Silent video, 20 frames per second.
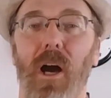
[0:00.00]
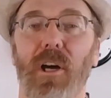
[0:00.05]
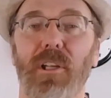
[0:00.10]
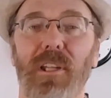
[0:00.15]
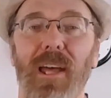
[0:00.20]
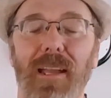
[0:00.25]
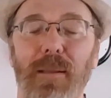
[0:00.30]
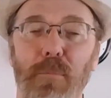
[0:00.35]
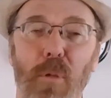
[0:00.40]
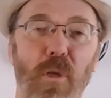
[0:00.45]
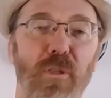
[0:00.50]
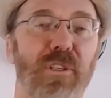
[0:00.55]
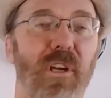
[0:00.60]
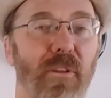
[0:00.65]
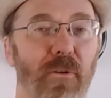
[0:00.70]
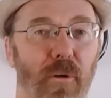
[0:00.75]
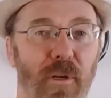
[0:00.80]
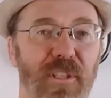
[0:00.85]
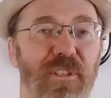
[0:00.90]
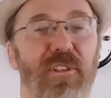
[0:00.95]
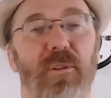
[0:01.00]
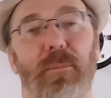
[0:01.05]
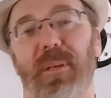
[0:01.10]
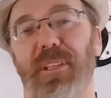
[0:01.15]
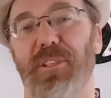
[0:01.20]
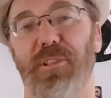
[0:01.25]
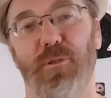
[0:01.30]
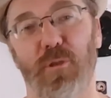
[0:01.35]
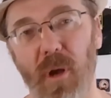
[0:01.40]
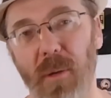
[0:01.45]
Unlike most other
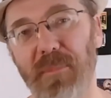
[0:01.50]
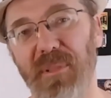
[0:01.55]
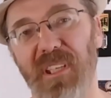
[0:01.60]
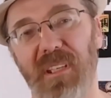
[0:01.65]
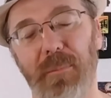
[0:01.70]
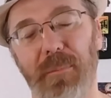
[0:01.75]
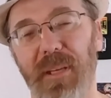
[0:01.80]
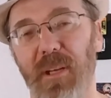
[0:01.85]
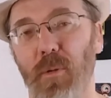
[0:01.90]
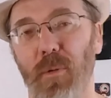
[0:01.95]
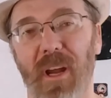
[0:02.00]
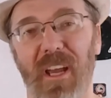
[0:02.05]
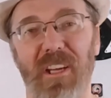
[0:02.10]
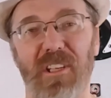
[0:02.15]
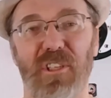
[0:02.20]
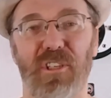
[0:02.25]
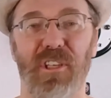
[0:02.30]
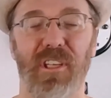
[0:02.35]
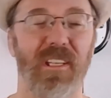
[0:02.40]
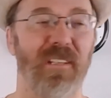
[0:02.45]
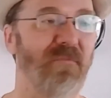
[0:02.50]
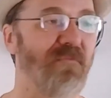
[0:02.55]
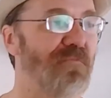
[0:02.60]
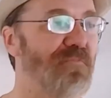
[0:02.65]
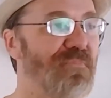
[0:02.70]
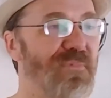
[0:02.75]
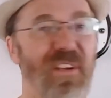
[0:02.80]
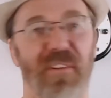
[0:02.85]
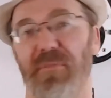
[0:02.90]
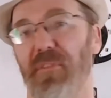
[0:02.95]
instruments, drums can be arranged in
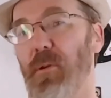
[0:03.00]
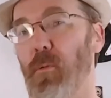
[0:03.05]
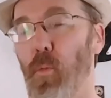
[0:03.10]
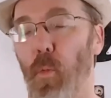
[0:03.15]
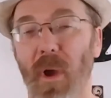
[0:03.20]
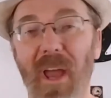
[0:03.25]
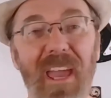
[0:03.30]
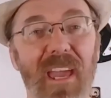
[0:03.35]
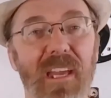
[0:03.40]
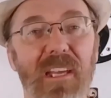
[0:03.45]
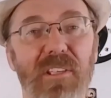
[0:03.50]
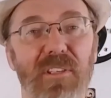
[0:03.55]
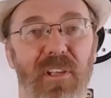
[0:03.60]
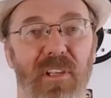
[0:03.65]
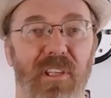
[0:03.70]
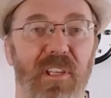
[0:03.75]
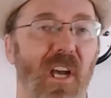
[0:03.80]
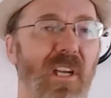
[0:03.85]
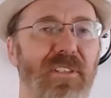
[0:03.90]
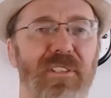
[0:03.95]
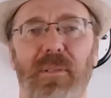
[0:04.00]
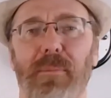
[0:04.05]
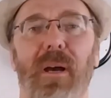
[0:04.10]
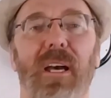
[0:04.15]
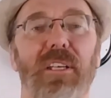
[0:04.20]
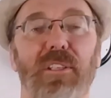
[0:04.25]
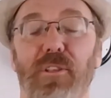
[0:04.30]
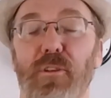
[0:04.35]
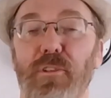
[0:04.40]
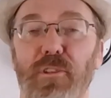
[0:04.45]
different ways and
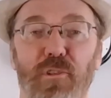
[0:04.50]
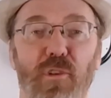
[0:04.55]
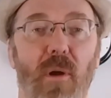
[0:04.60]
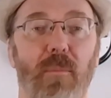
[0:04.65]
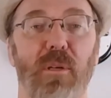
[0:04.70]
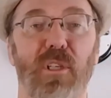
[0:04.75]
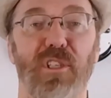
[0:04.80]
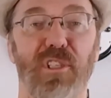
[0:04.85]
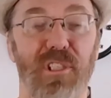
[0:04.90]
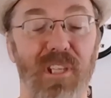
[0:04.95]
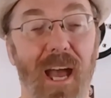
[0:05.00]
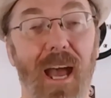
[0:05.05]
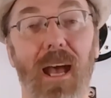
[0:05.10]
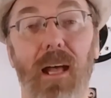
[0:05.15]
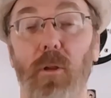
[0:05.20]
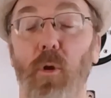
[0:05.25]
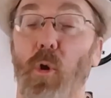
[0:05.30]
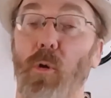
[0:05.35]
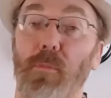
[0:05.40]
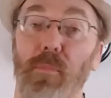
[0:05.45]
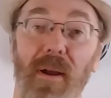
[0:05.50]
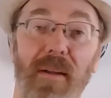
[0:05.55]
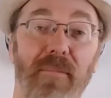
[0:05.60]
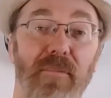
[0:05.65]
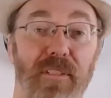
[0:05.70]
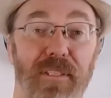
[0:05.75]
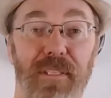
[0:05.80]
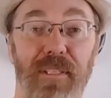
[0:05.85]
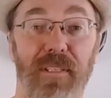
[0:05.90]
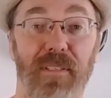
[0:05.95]
customized to the drummer's style or
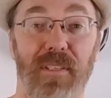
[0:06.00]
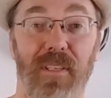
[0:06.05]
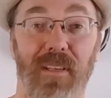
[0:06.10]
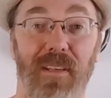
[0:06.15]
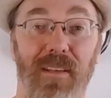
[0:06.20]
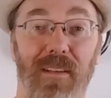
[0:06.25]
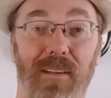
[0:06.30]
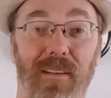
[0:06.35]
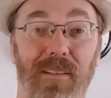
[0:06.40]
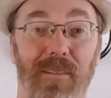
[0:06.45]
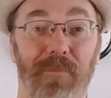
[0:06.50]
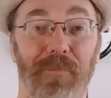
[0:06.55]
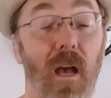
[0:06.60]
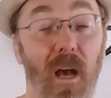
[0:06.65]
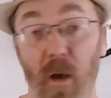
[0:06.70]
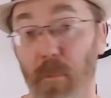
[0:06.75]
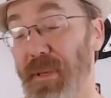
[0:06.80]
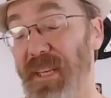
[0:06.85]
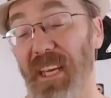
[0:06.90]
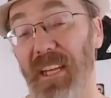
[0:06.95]
preferences. A